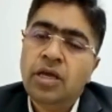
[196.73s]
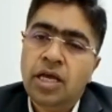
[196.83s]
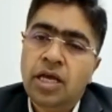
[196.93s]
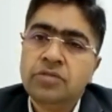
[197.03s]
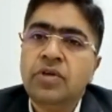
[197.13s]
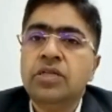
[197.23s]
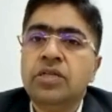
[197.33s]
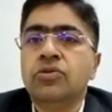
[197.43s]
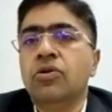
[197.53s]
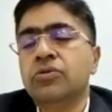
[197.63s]
as well
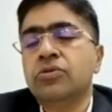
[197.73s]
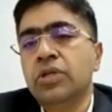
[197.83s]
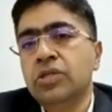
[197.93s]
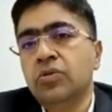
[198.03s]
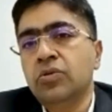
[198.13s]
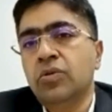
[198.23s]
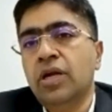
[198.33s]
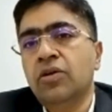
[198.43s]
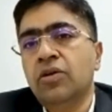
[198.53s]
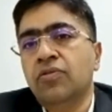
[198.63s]
as you also need to
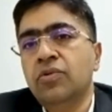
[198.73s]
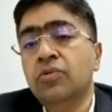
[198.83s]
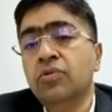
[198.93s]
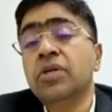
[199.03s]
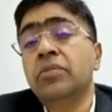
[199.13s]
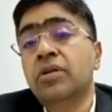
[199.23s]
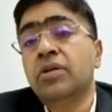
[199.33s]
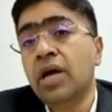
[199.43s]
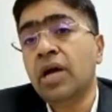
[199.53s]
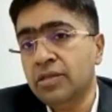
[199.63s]
kind of do some
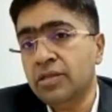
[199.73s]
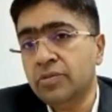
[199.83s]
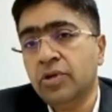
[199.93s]
dry runs,